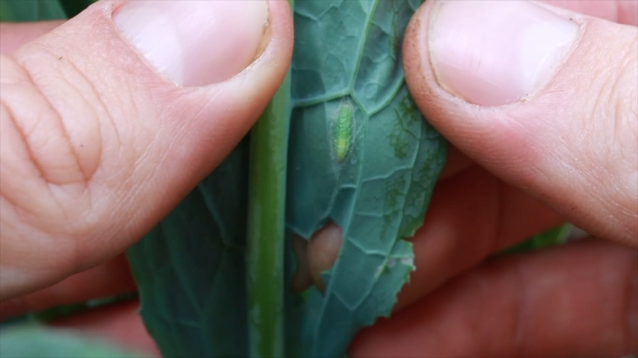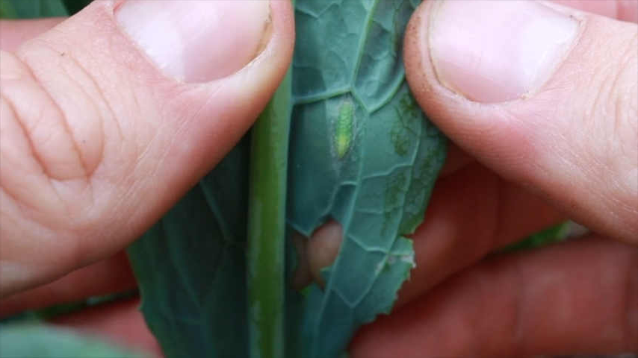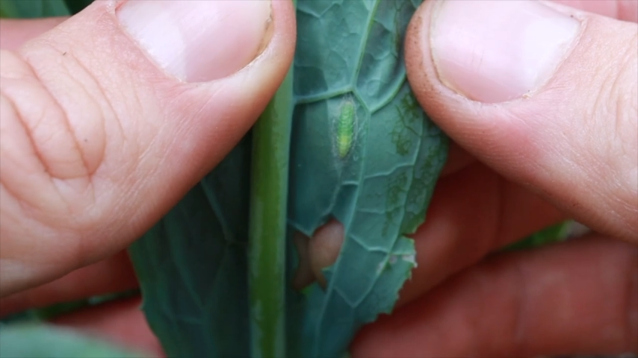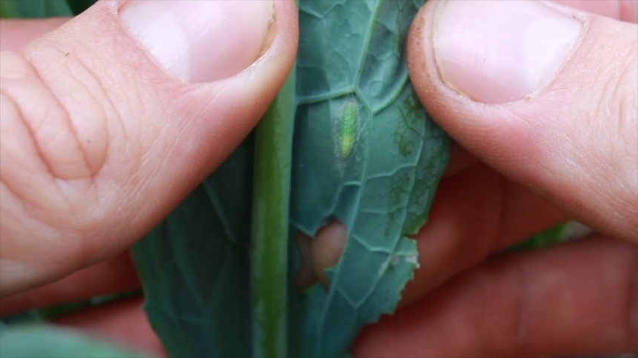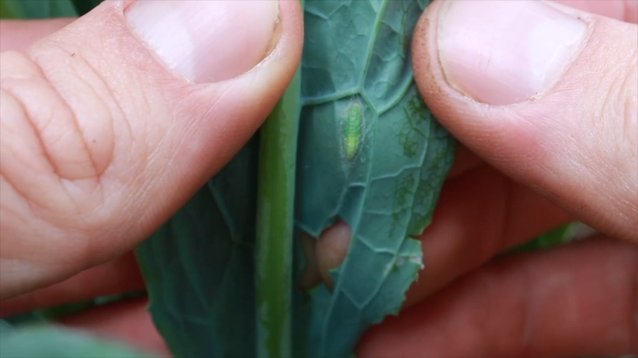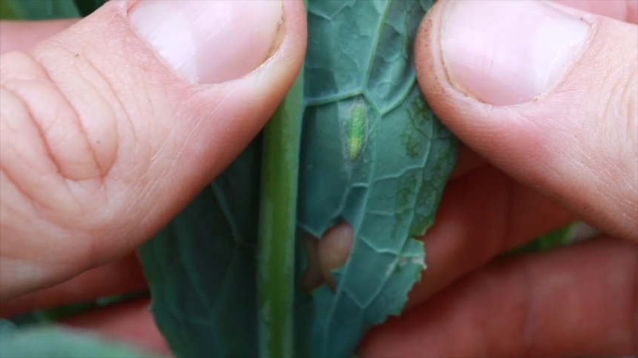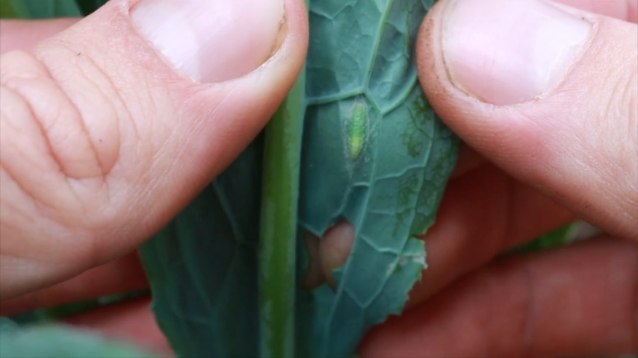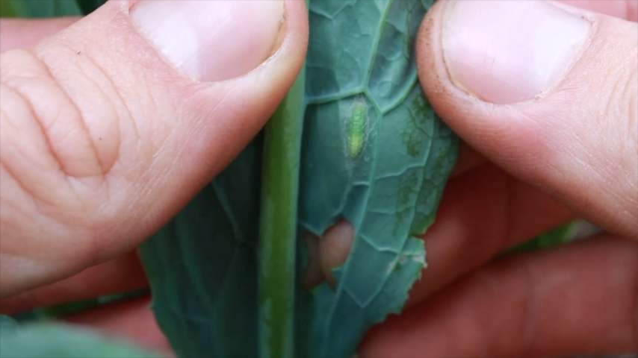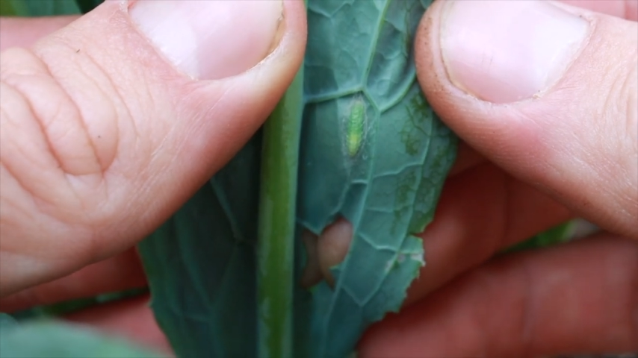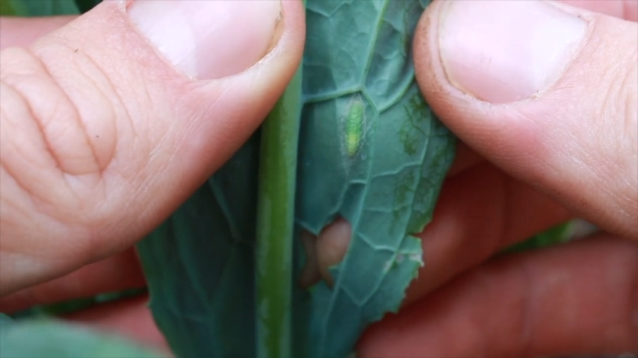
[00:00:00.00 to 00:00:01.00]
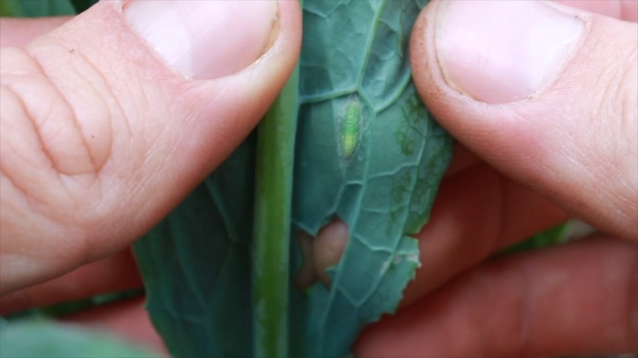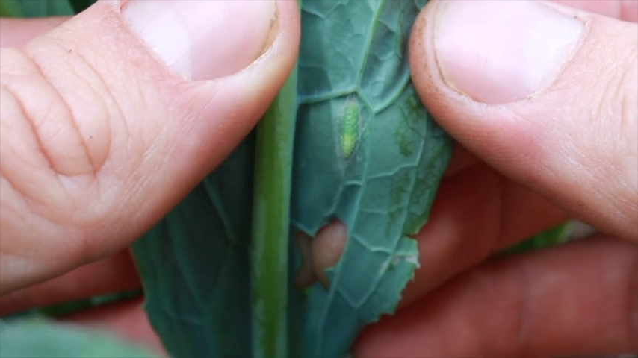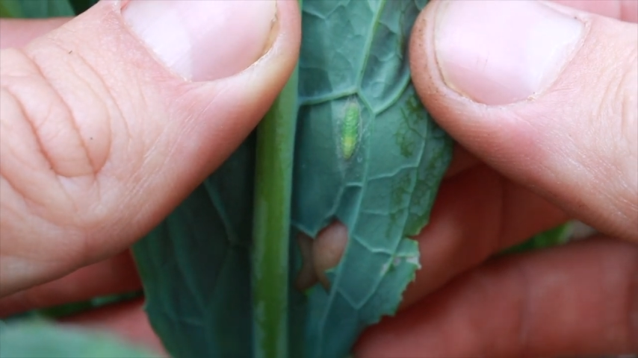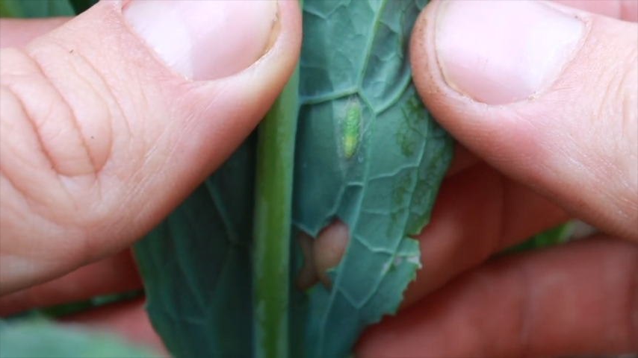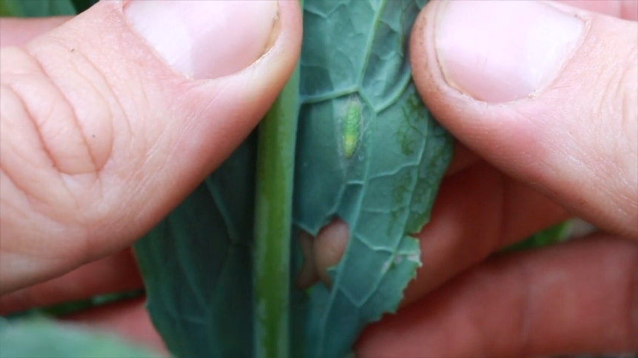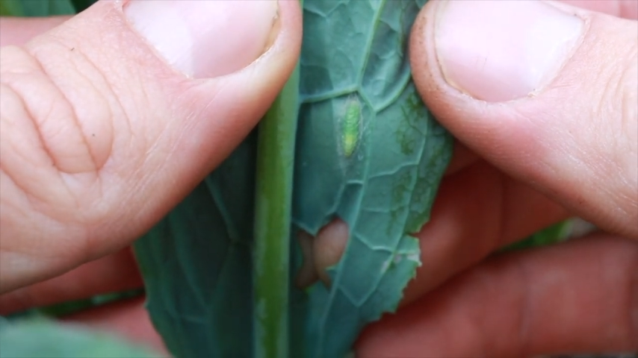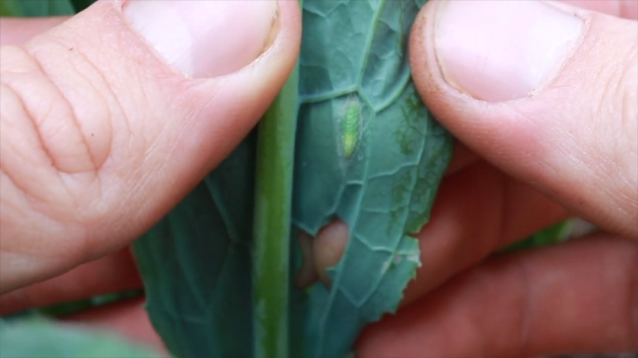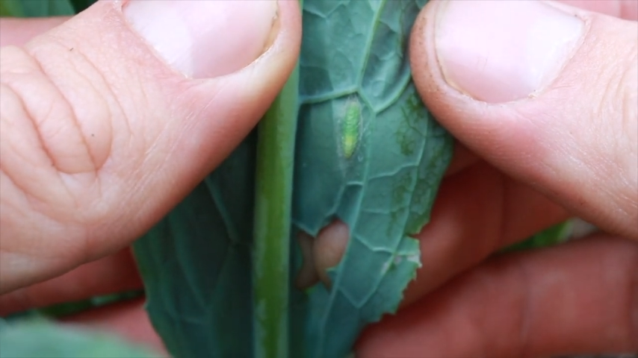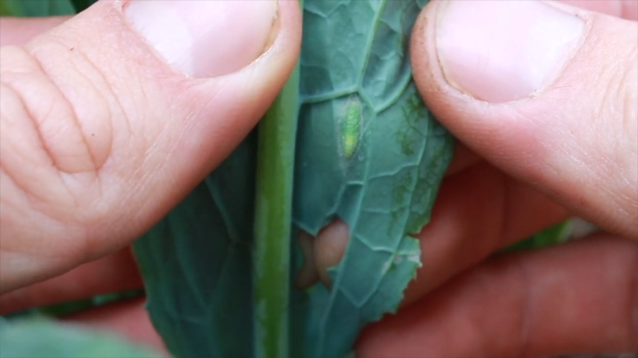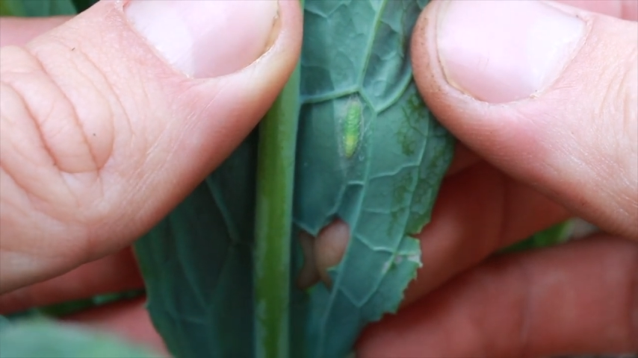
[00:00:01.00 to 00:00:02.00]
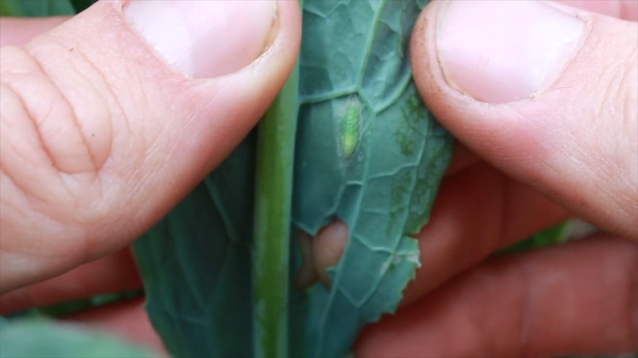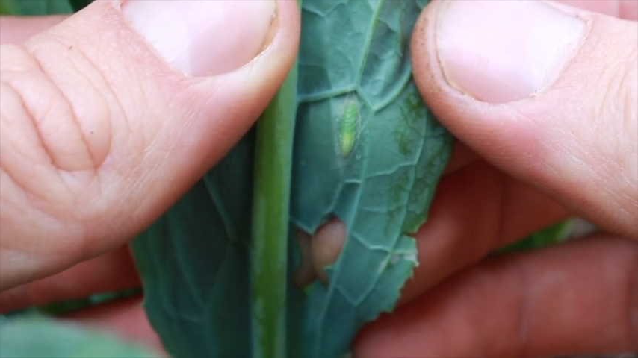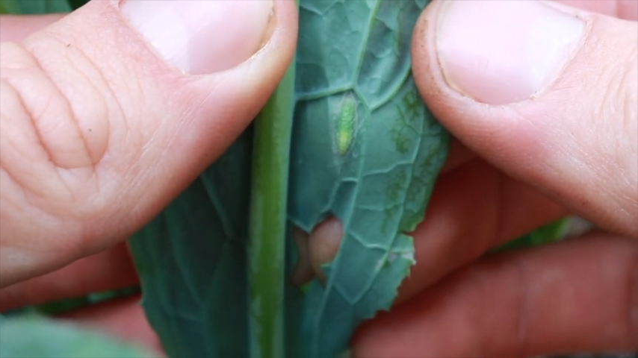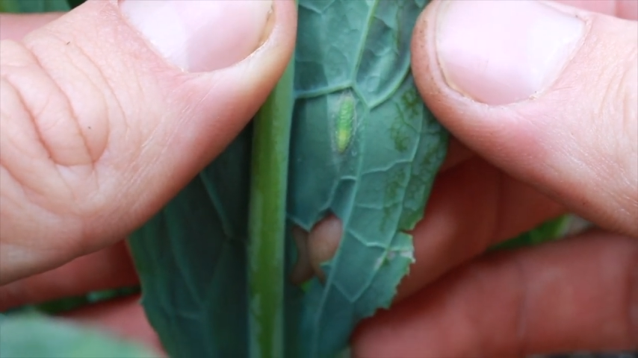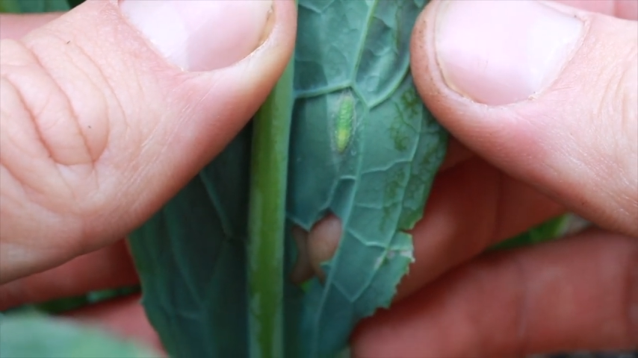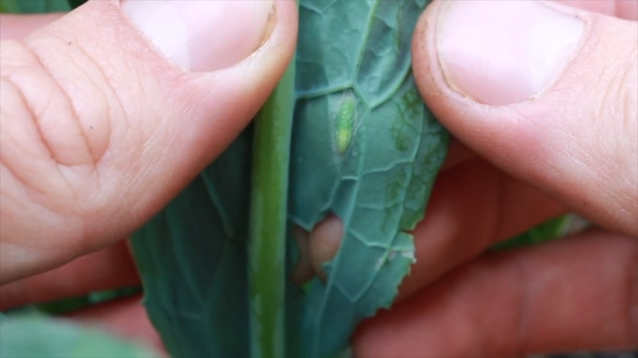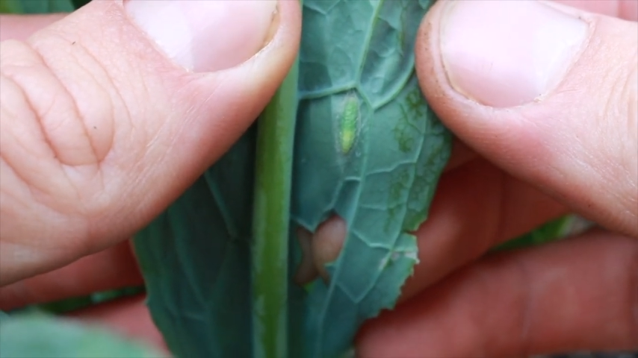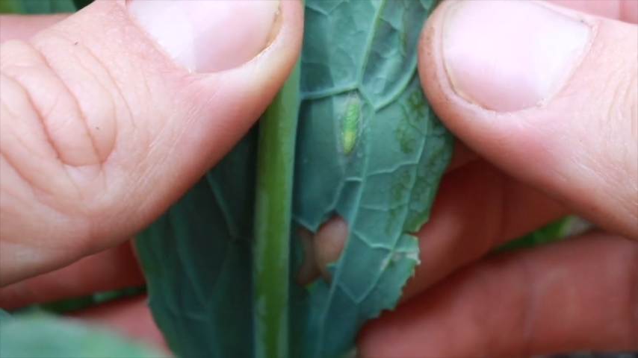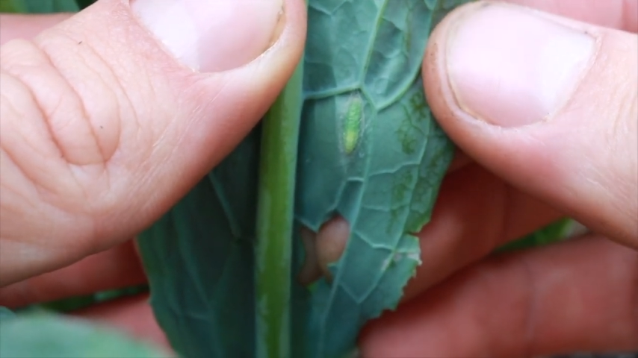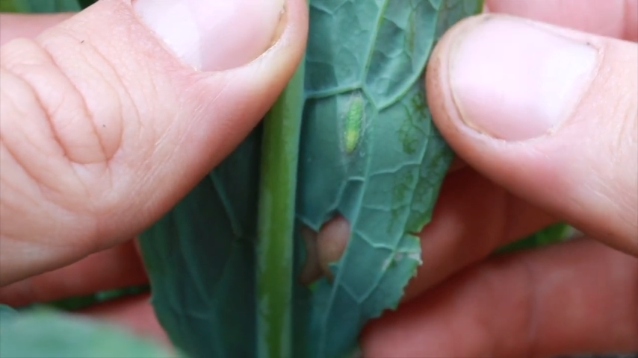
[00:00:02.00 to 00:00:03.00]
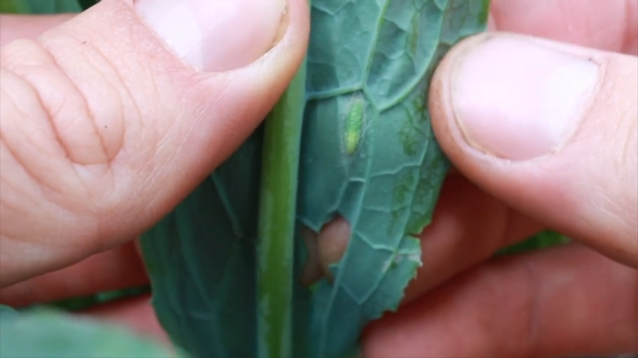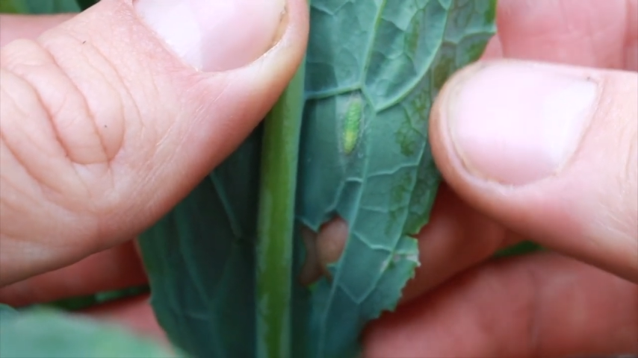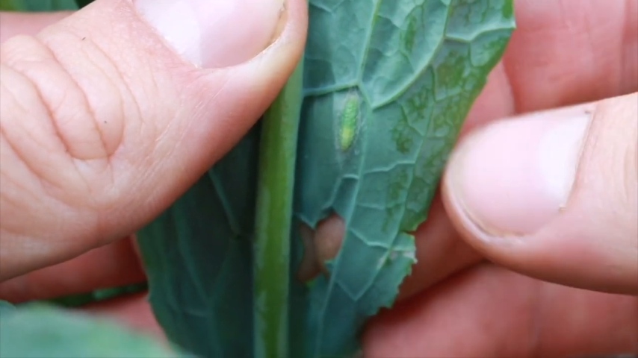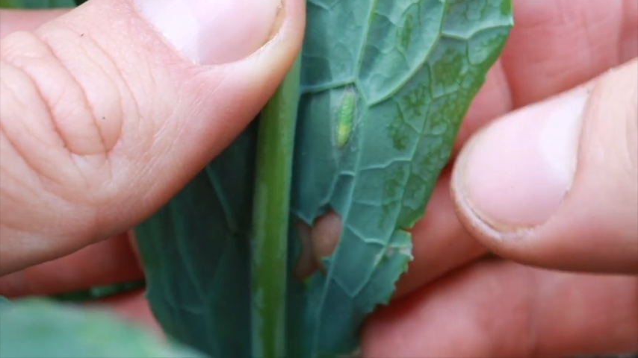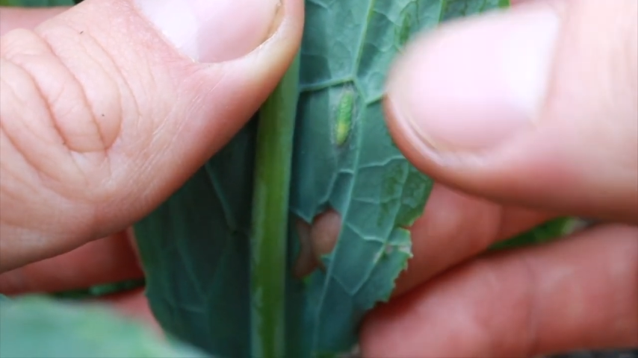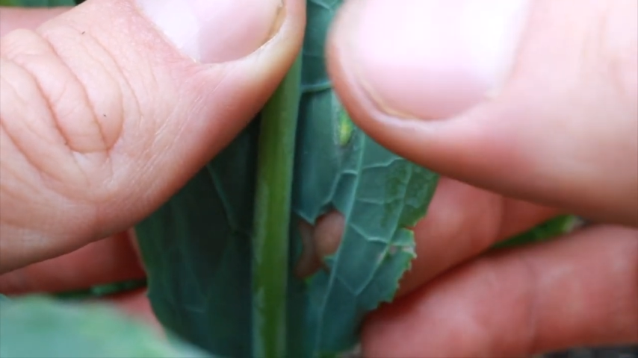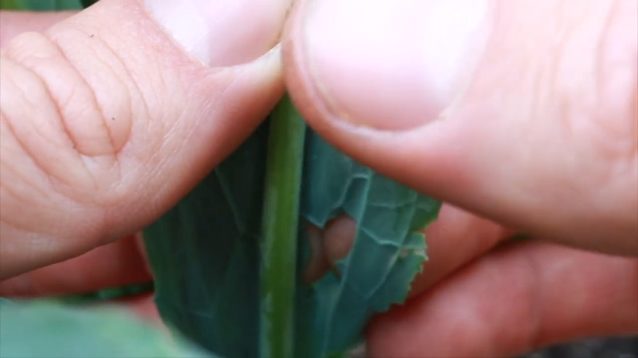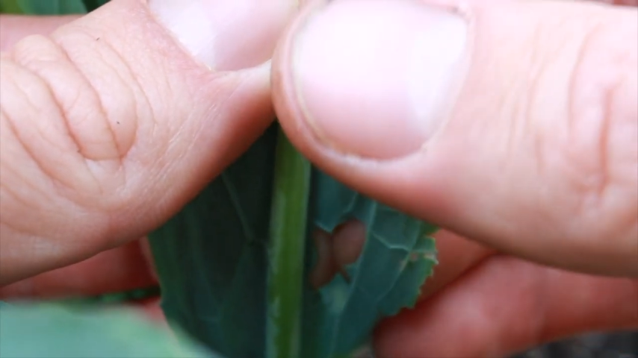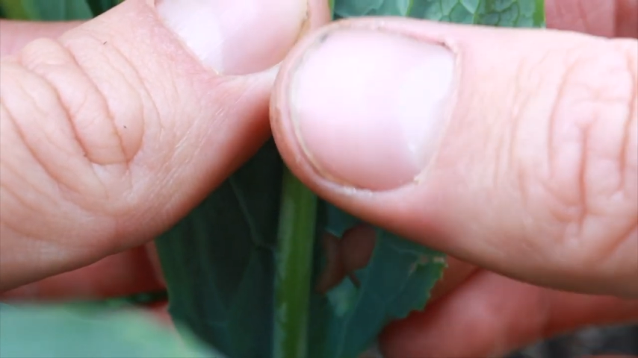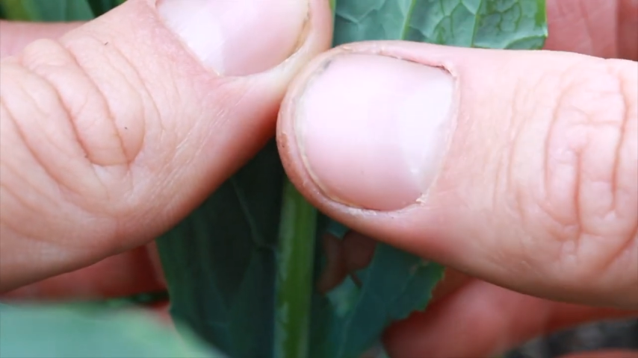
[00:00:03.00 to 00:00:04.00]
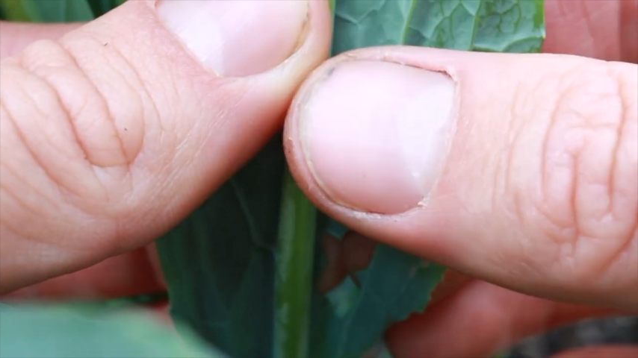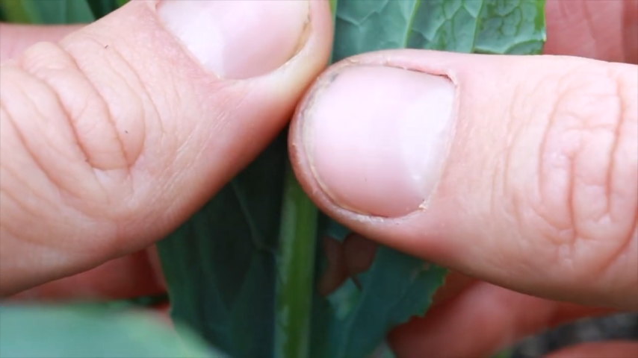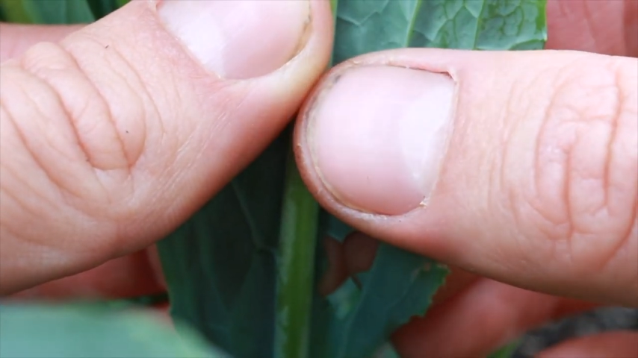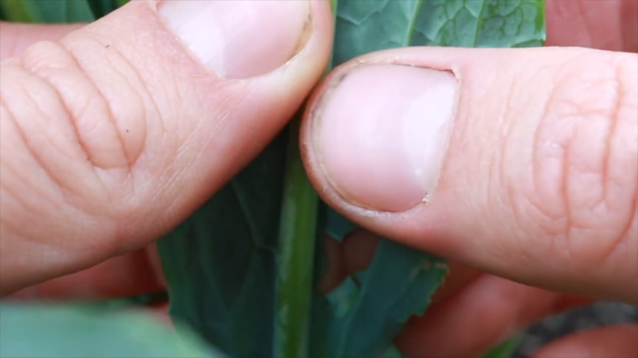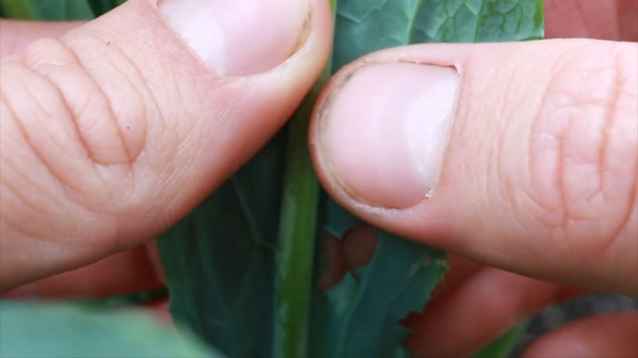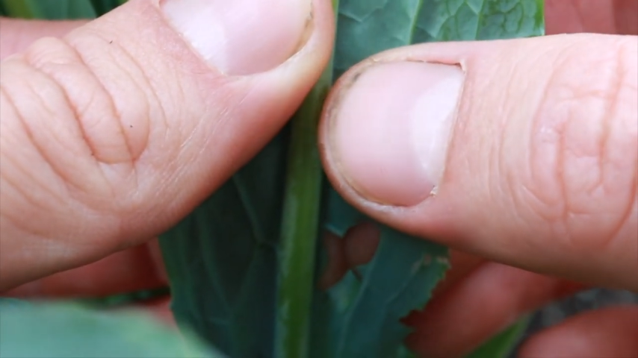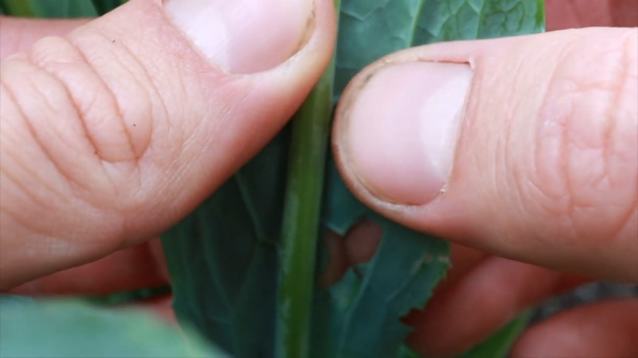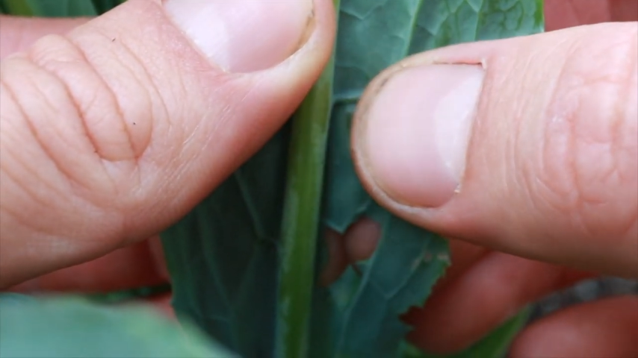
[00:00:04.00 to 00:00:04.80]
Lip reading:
(no speaker visible)